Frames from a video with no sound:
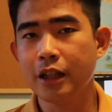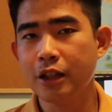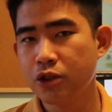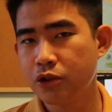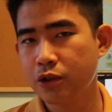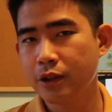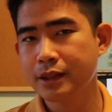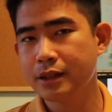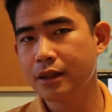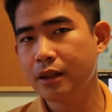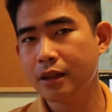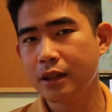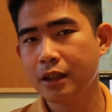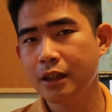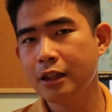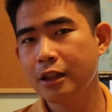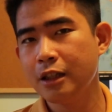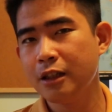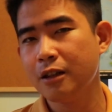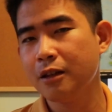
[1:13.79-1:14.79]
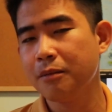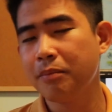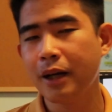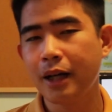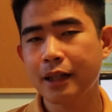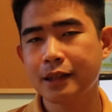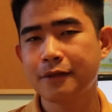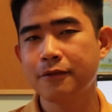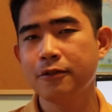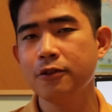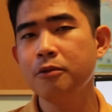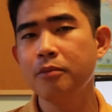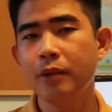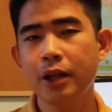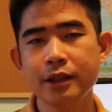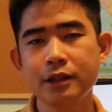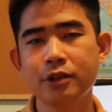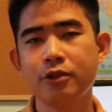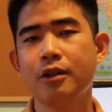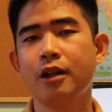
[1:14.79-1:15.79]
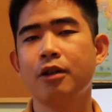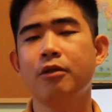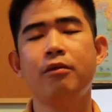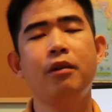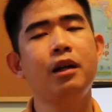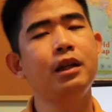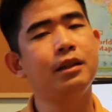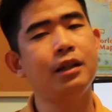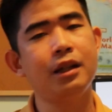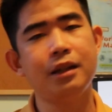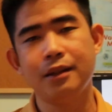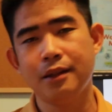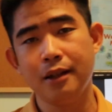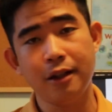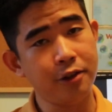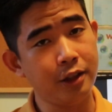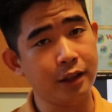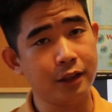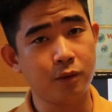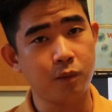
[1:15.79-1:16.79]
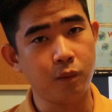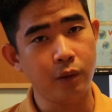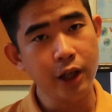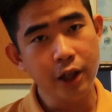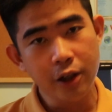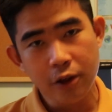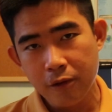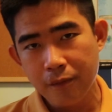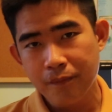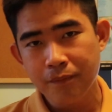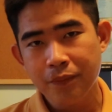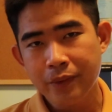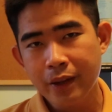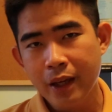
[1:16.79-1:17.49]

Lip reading: interested in the past few months. You can write that down as well.